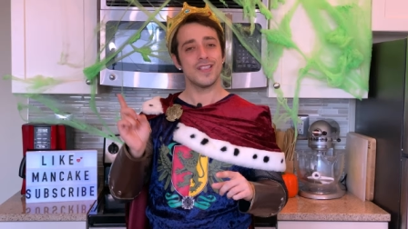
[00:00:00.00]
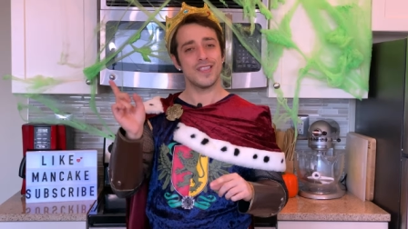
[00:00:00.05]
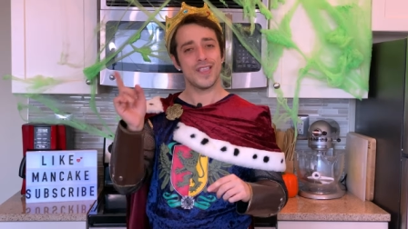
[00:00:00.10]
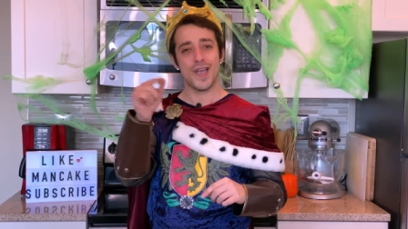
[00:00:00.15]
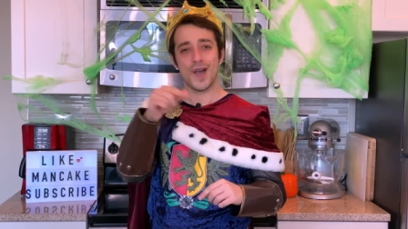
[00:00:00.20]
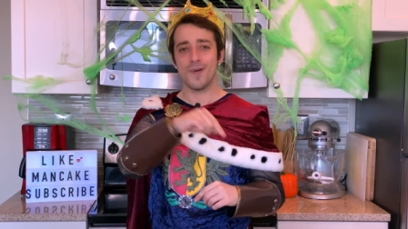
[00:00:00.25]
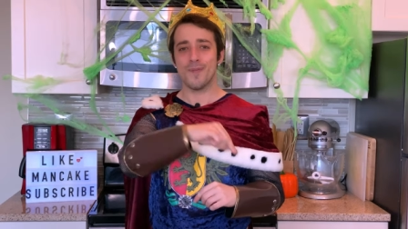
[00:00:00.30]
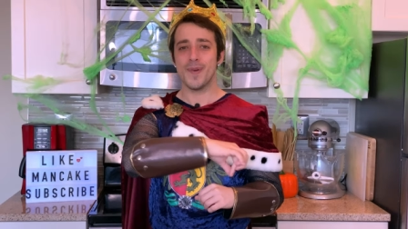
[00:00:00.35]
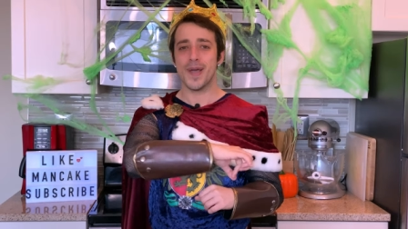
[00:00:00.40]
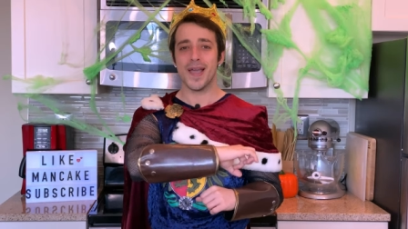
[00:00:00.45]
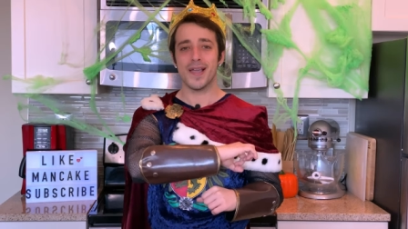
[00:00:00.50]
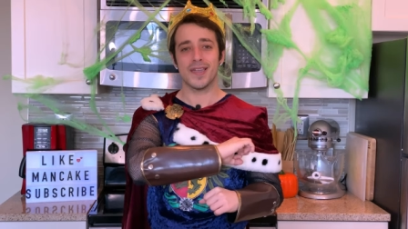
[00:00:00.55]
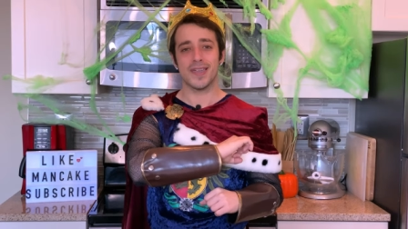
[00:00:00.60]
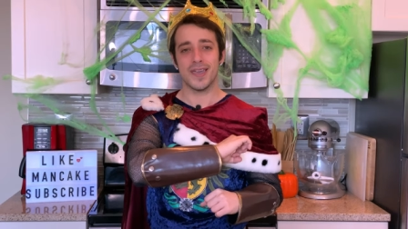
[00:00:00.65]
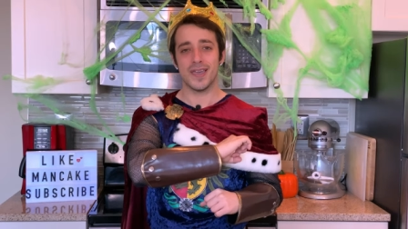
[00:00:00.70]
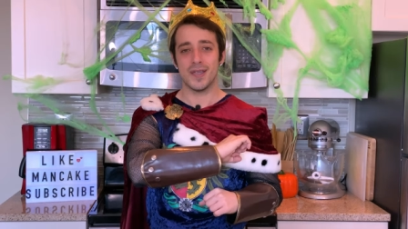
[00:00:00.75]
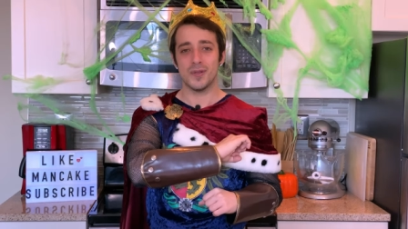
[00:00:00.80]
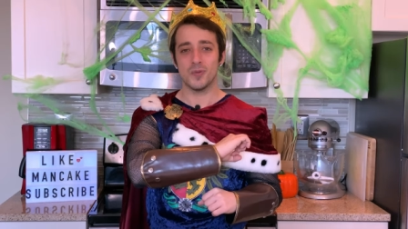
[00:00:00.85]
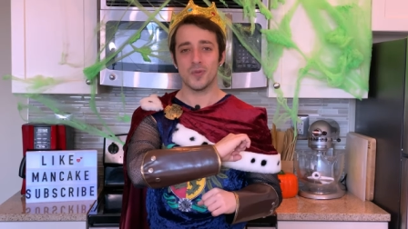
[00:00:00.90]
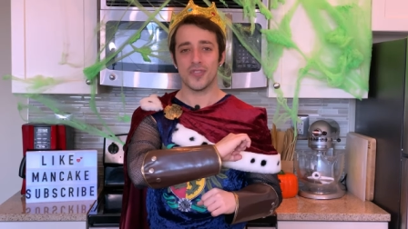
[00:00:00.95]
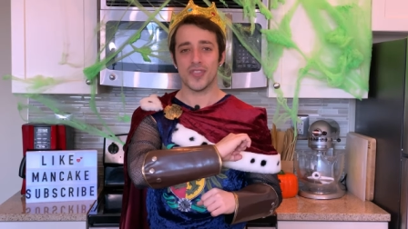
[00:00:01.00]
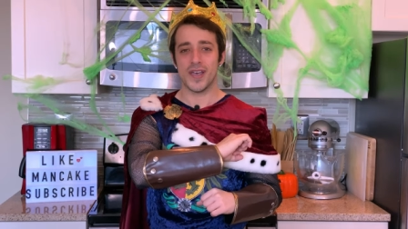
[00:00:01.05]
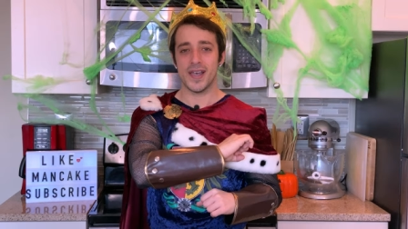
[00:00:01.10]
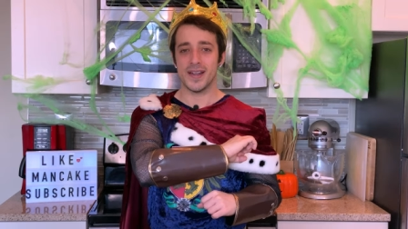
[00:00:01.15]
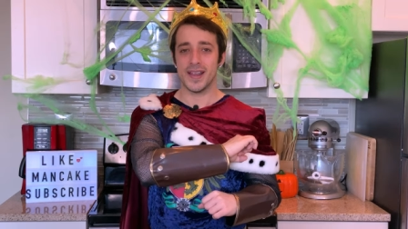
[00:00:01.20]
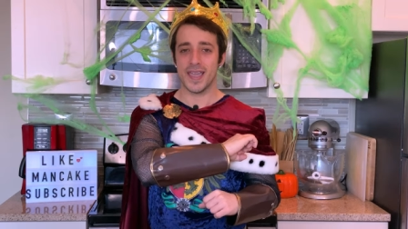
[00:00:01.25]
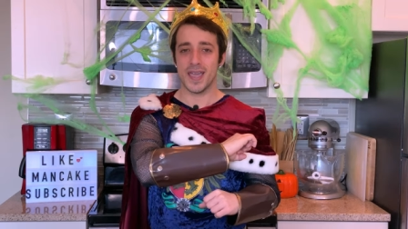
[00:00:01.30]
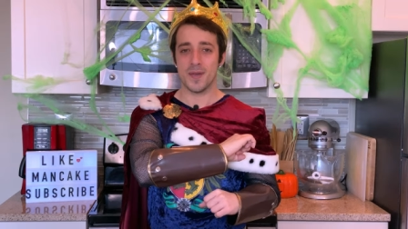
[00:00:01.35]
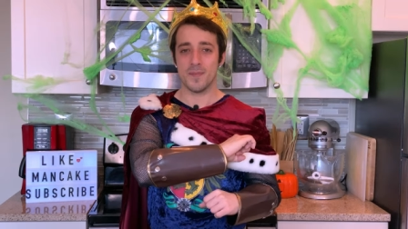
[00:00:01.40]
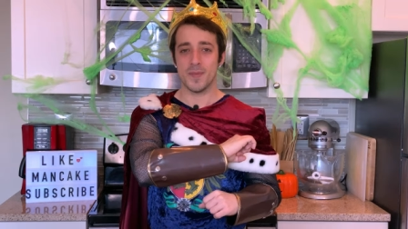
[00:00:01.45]
Now back in with that
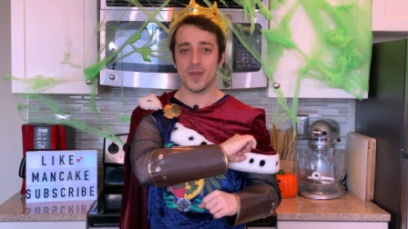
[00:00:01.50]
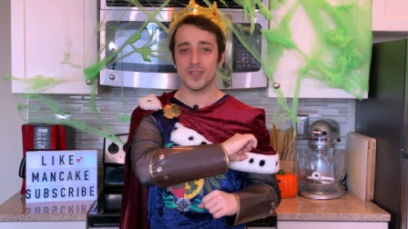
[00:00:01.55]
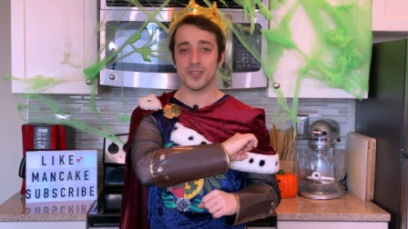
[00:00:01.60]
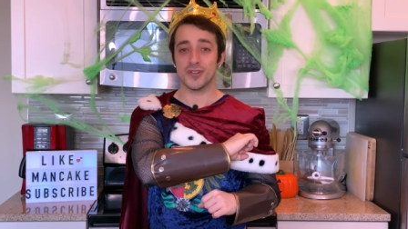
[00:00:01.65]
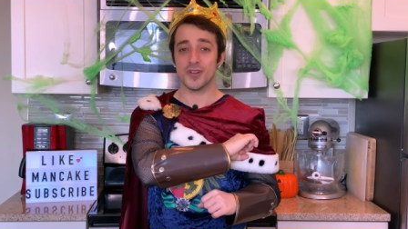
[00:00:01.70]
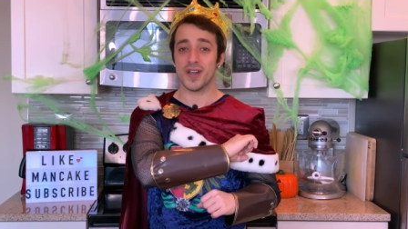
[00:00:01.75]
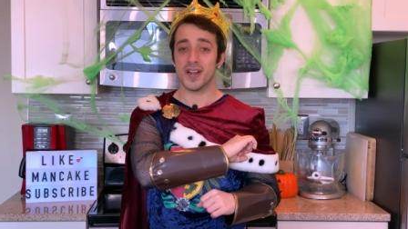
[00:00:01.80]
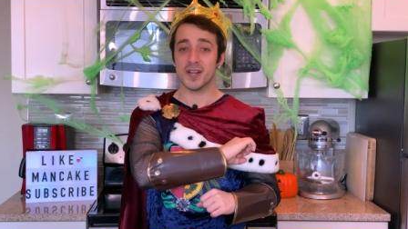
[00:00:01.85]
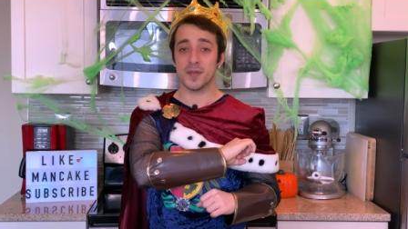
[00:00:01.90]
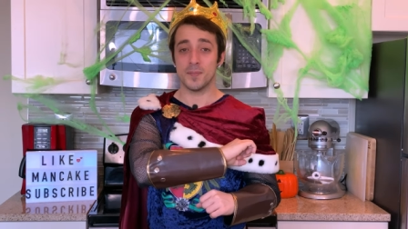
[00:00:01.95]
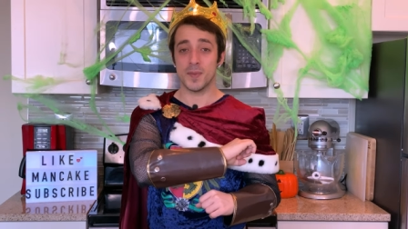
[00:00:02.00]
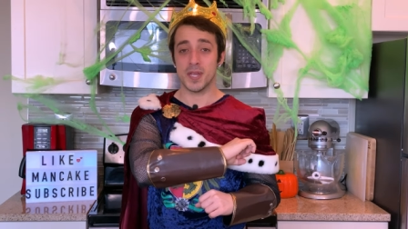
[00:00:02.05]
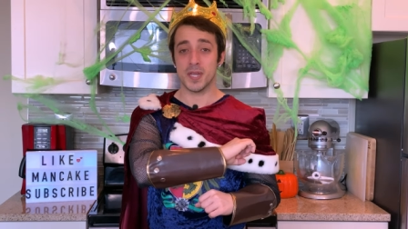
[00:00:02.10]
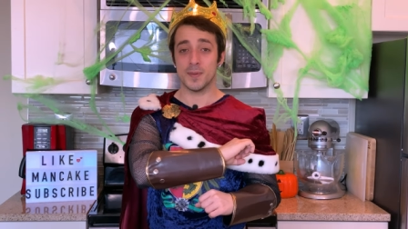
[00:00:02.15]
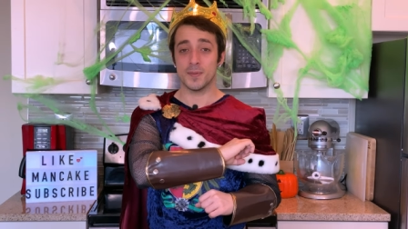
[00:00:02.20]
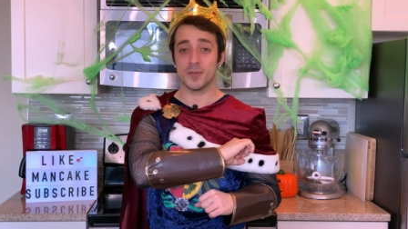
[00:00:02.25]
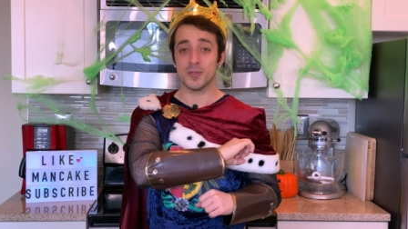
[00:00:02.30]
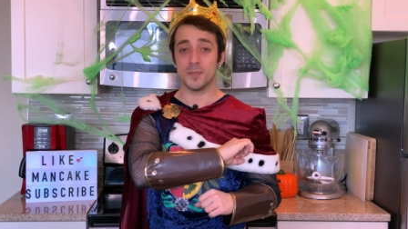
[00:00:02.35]
hand mixer on a medium